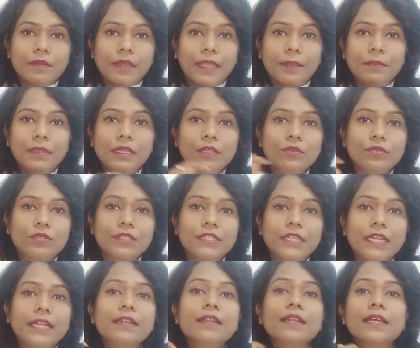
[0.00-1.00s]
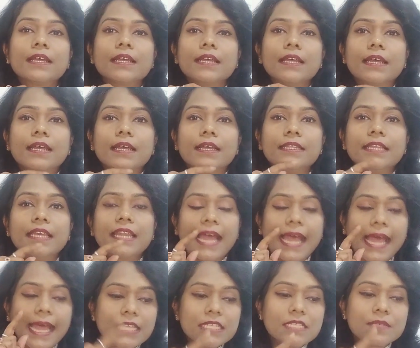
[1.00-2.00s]
I mean to say that that
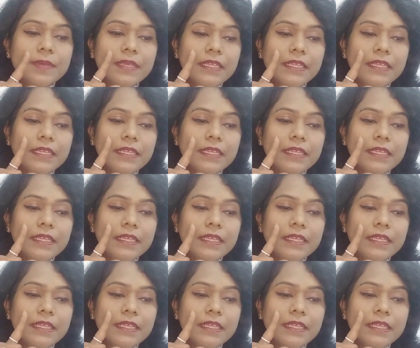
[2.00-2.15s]
has